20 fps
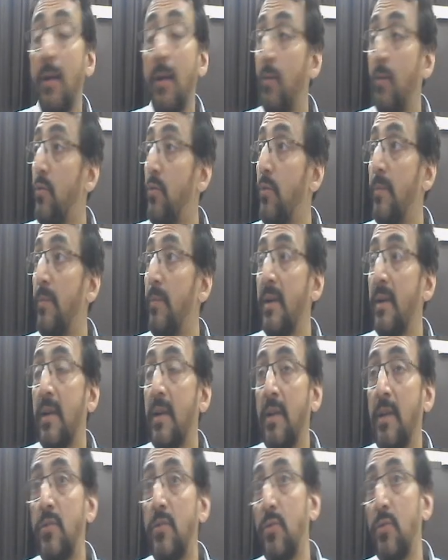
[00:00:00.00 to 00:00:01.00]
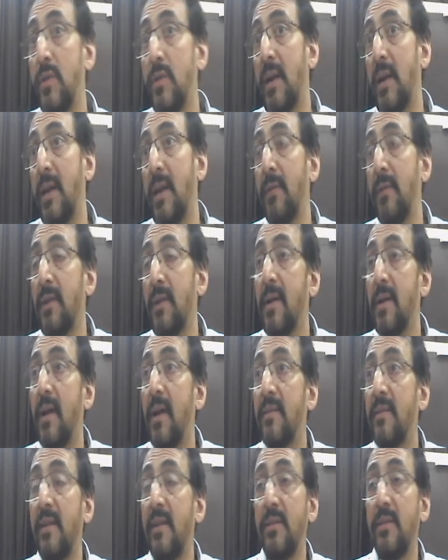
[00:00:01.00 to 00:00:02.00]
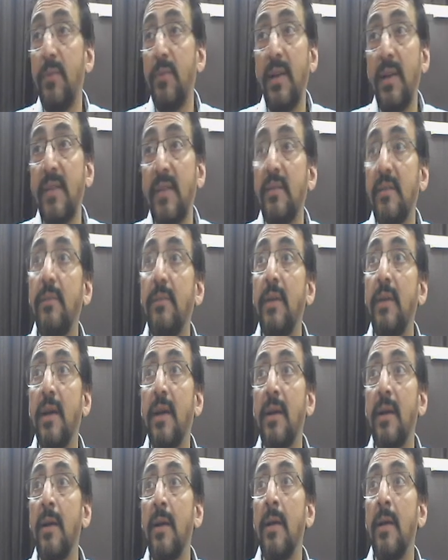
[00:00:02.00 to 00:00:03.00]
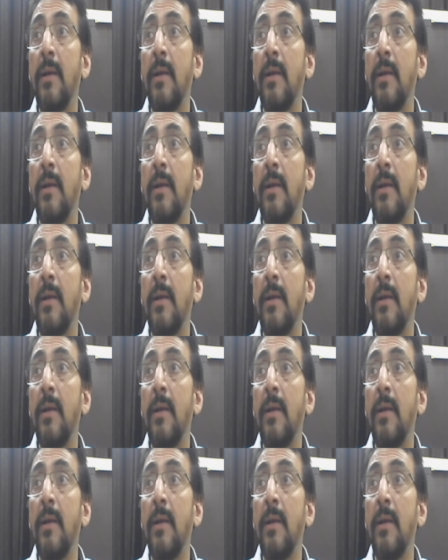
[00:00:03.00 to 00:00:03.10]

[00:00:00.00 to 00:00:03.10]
you should ensure that if the Kasa is very severe,